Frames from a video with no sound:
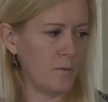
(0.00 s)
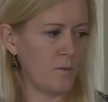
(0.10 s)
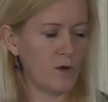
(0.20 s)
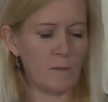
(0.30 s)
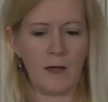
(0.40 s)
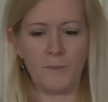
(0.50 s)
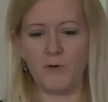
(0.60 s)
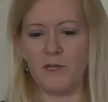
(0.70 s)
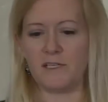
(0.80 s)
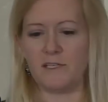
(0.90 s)
What about
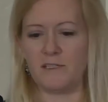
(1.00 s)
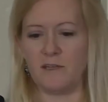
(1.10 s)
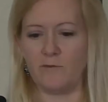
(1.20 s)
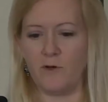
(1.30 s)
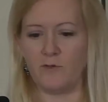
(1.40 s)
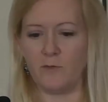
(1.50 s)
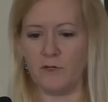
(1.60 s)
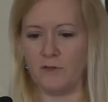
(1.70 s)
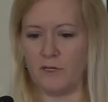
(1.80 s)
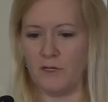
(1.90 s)
pre-existing
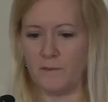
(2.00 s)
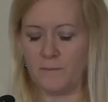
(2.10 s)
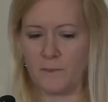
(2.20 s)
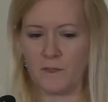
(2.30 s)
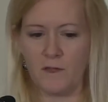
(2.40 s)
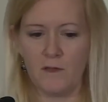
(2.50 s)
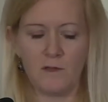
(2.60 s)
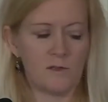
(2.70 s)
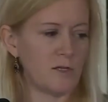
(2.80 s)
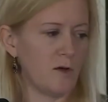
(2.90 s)
vulnerability?
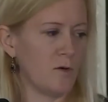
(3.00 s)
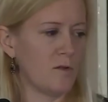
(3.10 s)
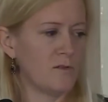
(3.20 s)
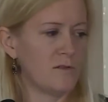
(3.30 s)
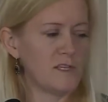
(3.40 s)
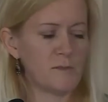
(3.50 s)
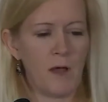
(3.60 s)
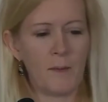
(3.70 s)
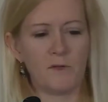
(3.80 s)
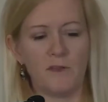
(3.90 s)
So this
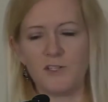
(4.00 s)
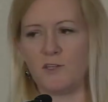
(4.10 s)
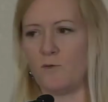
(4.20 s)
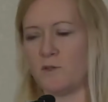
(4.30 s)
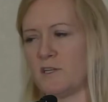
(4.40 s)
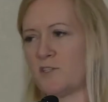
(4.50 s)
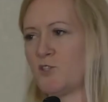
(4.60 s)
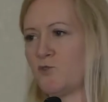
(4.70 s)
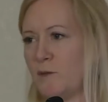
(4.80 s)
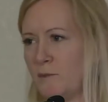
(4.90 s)
population was
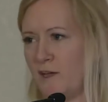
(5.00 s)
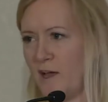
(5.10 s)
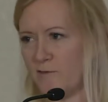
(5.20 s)
extremely high